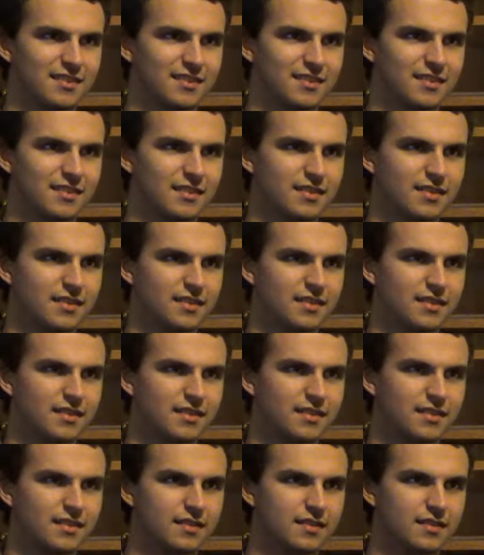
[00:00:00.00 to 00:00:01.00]
I am afraid
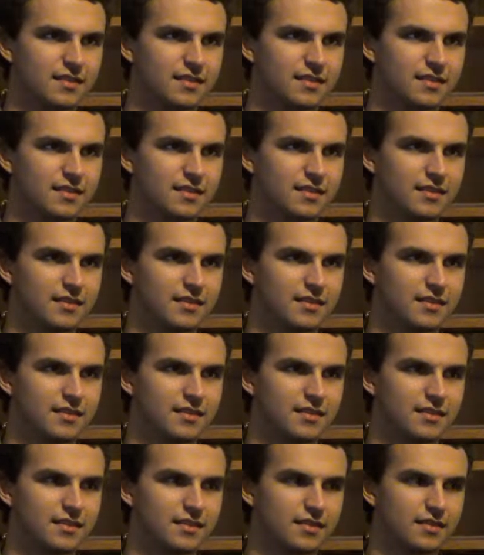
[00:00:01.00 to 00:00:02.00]
I'm going to have to ask you to
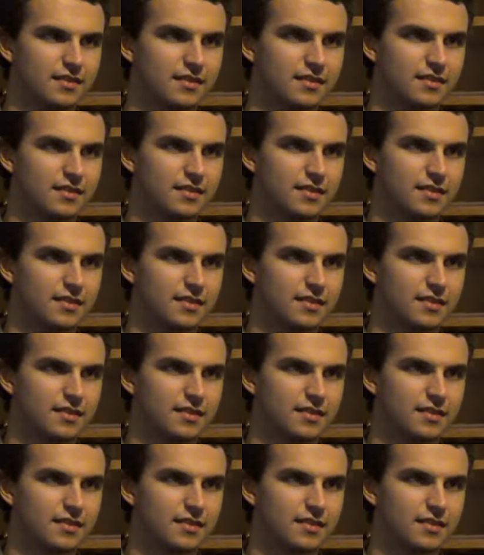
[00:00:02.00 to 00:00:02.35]
leave the room.